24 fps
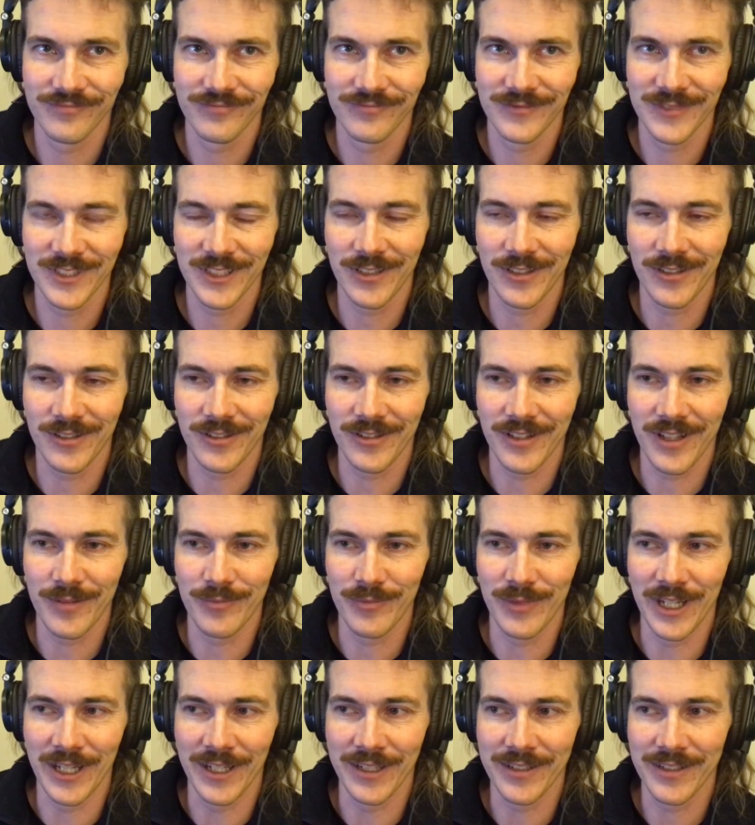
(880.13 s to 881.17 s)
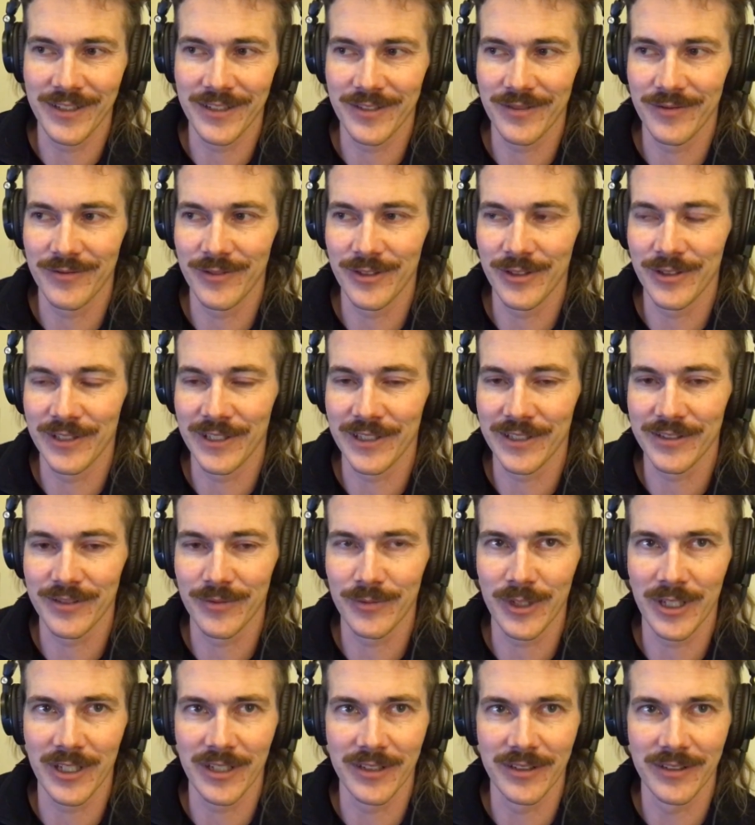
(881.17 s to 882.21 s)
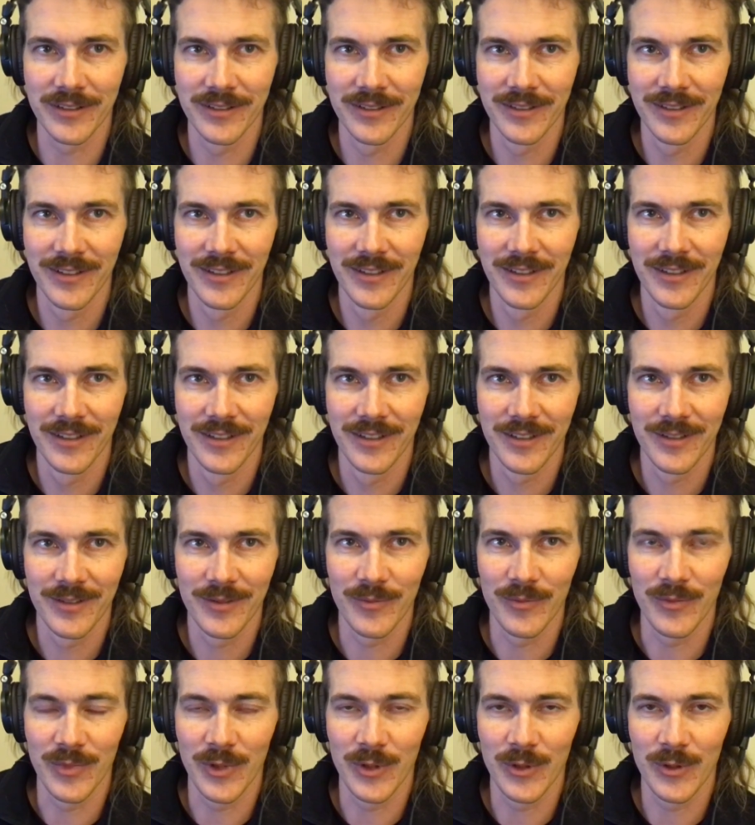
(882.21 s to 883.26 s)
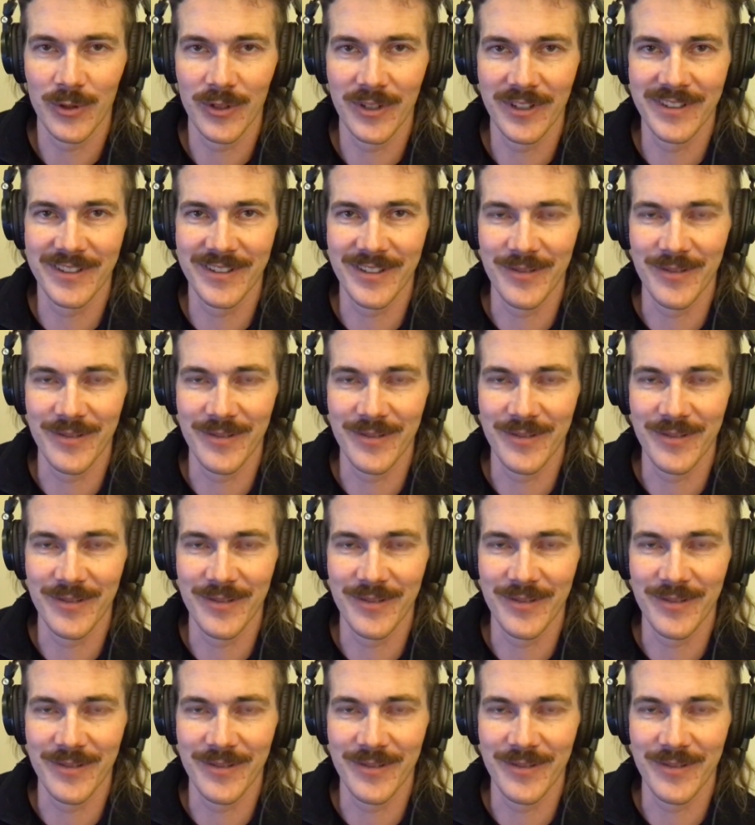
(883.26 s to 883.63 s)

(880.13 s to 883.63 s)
it's not all that bad. You get to feel like some kind of important